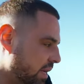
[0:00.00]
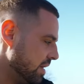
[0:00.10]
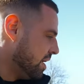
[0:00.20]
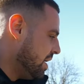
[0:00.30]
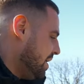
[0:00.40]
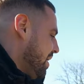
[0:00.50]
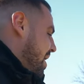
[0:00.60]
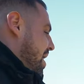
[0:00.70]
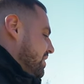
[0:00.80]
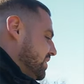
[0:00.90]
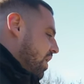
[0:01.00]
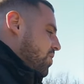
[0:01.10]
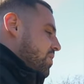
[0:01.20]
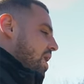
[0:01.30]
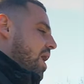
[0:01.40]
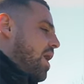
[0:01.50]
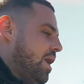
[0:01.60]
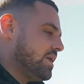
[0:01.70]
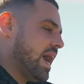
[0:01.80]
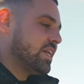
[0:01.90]
me. So
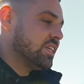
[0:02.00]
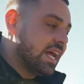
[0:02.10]
uh, yeah, so